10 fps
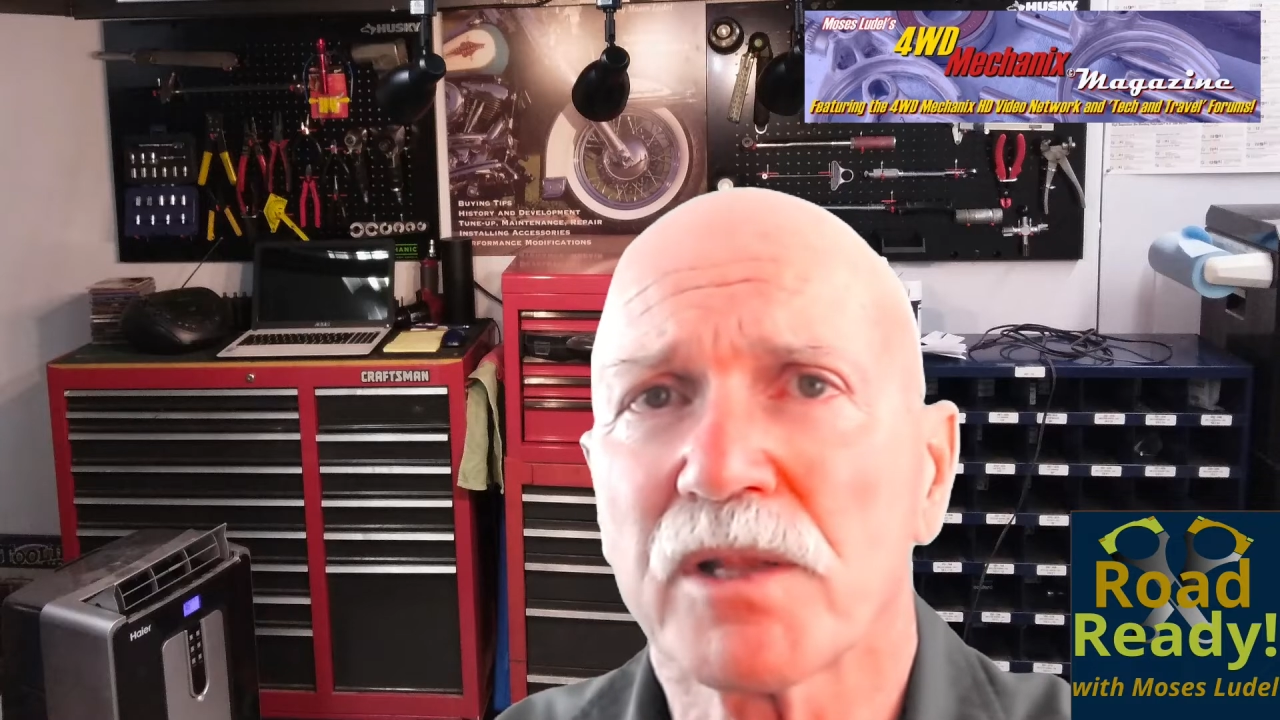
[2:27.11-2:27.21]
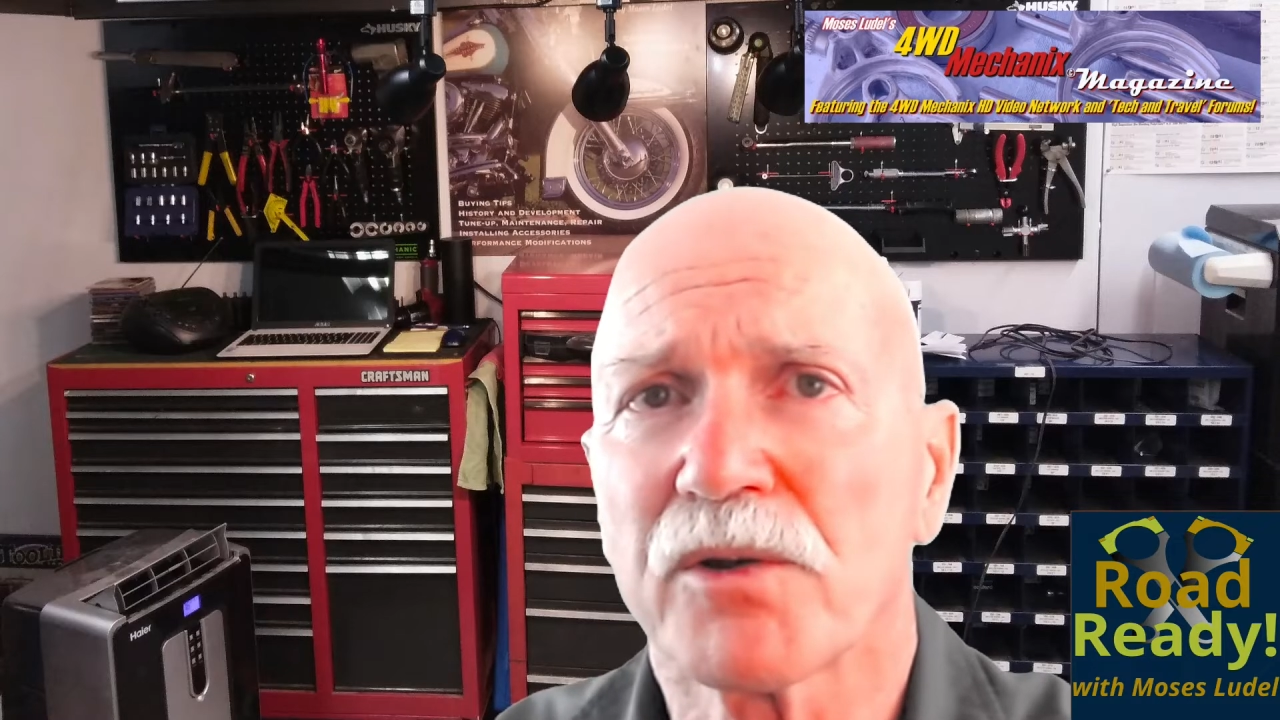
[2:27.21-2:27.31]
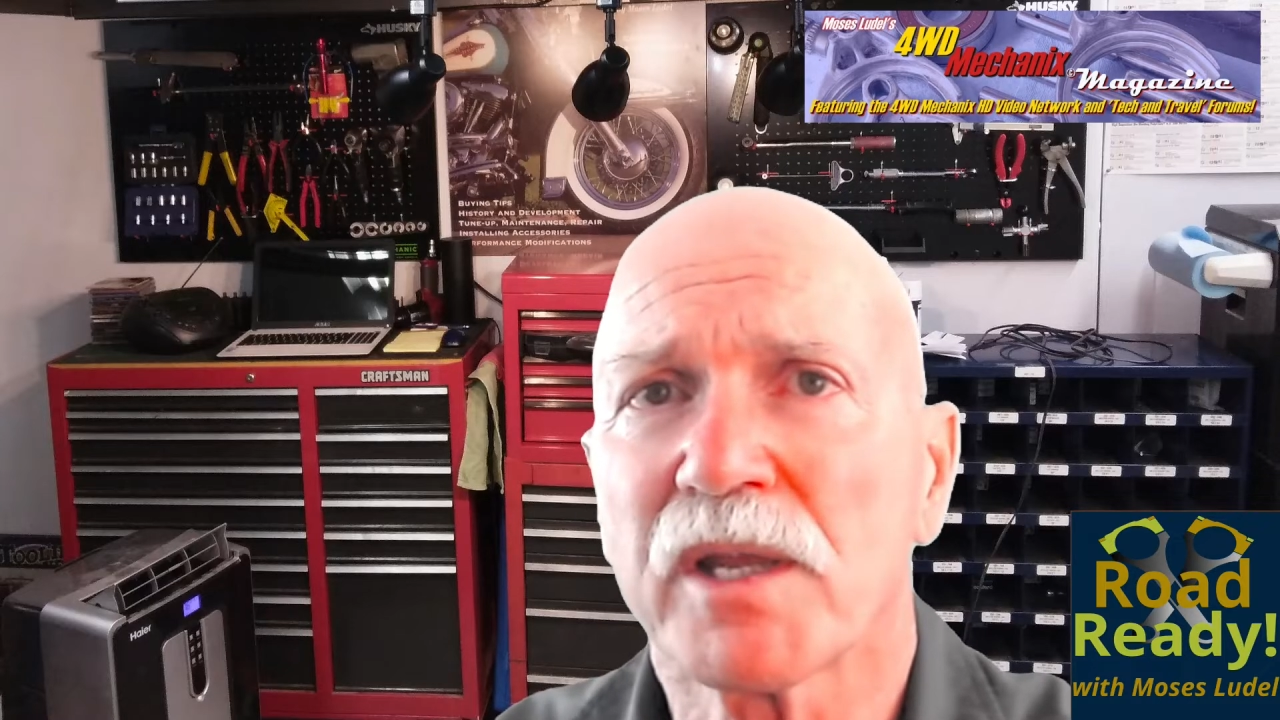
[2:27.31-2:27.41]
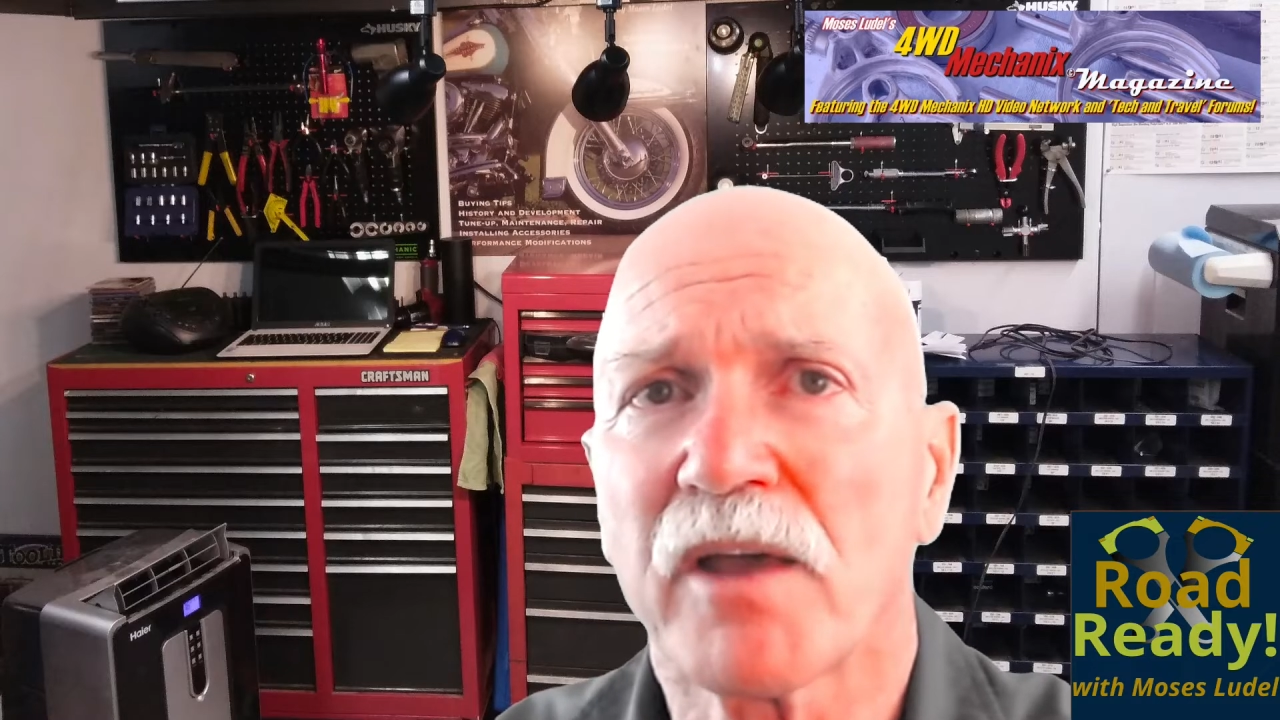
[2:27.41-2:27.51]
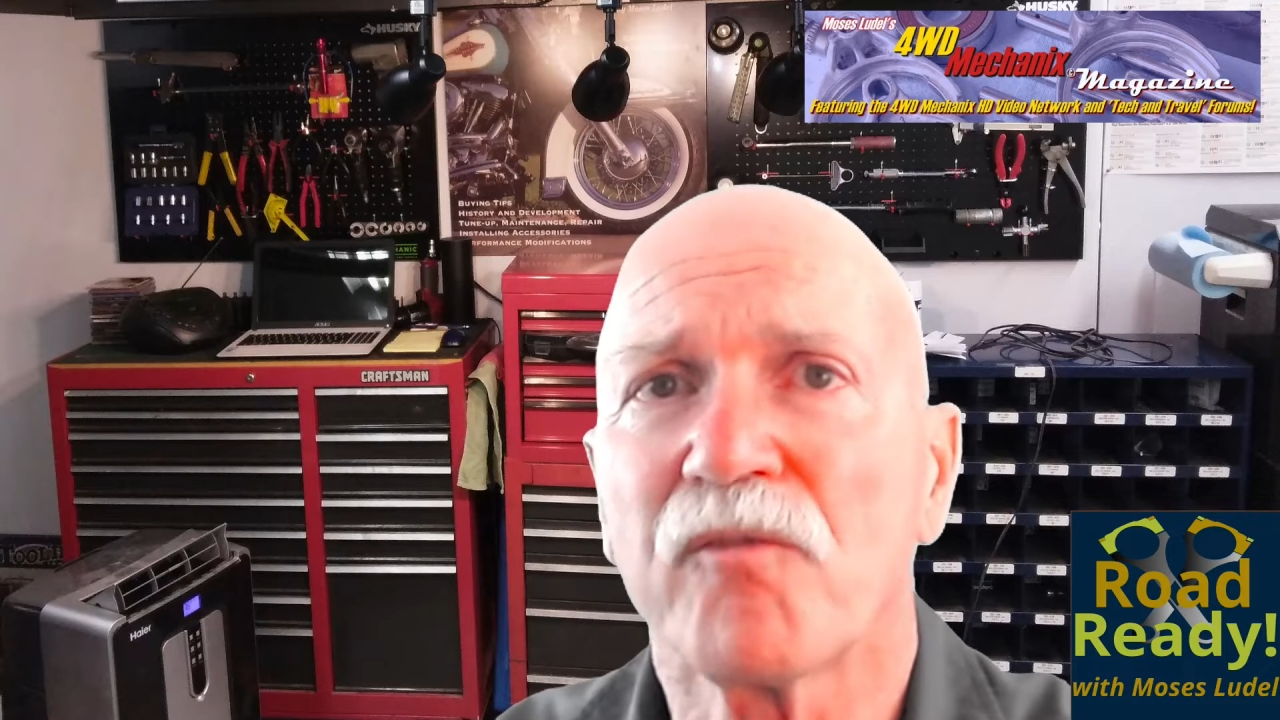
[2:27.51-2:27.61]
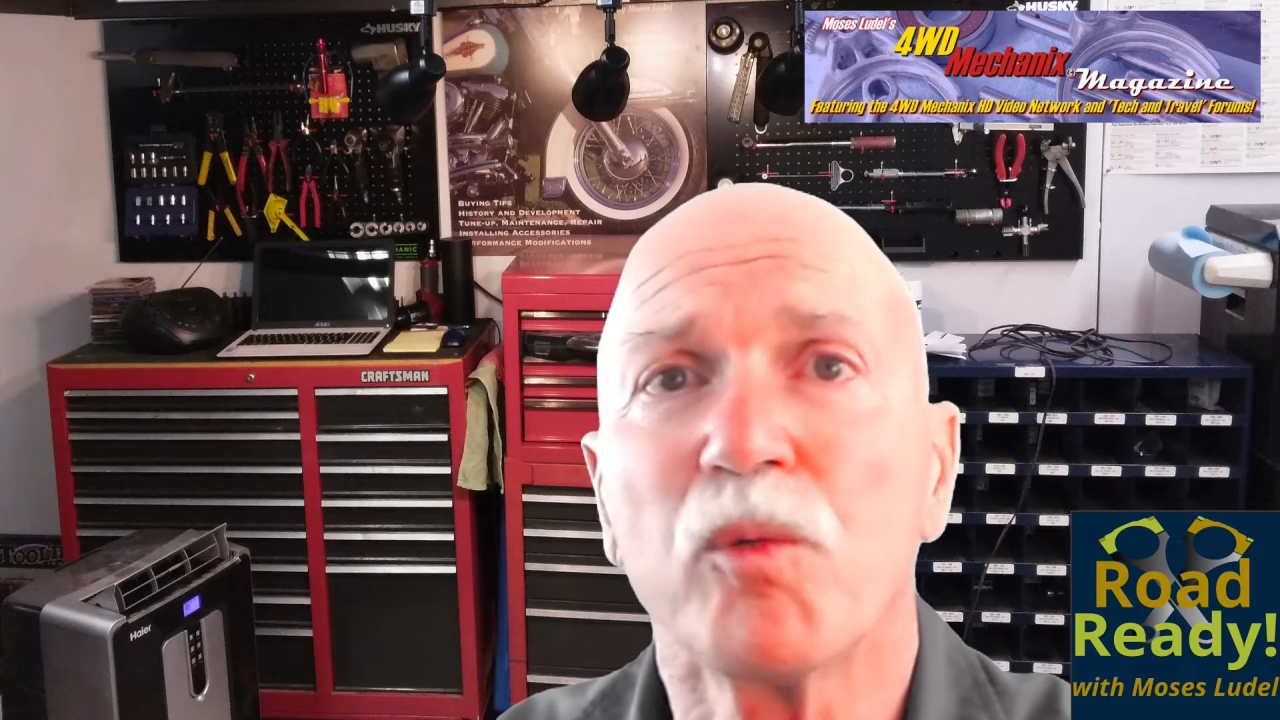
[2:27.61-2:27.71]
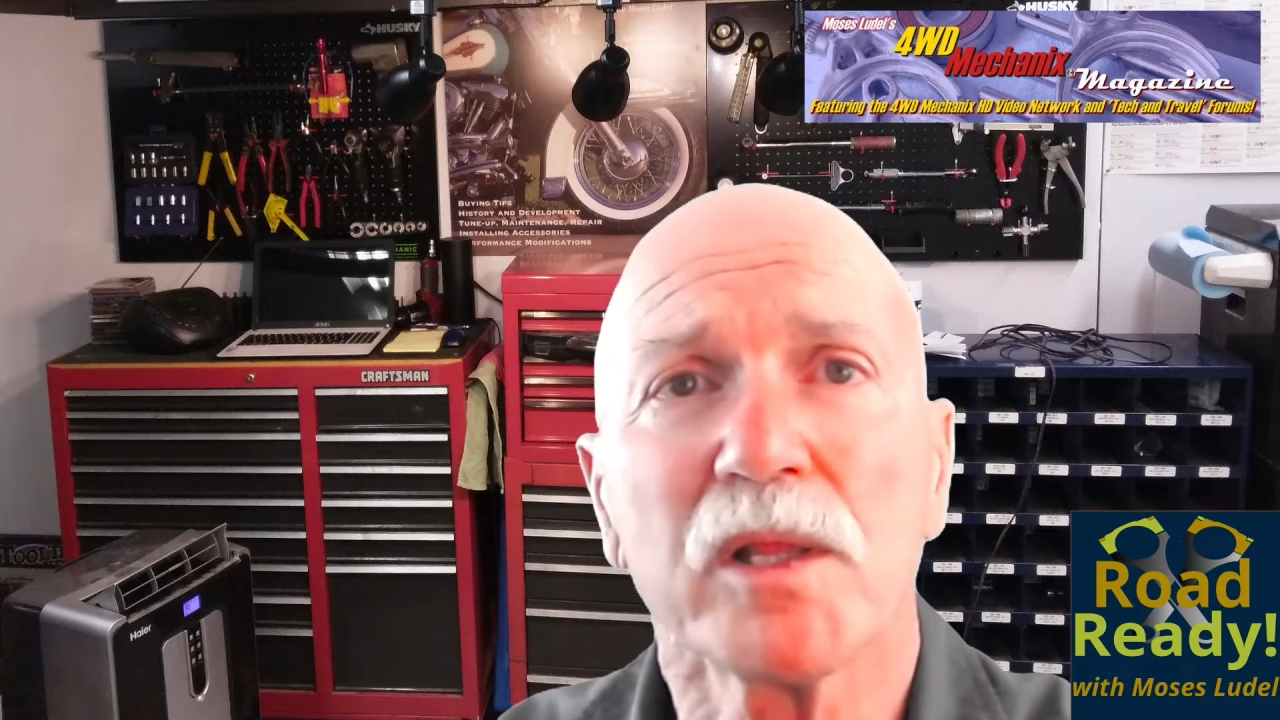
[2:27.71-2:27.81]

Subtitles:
have wheel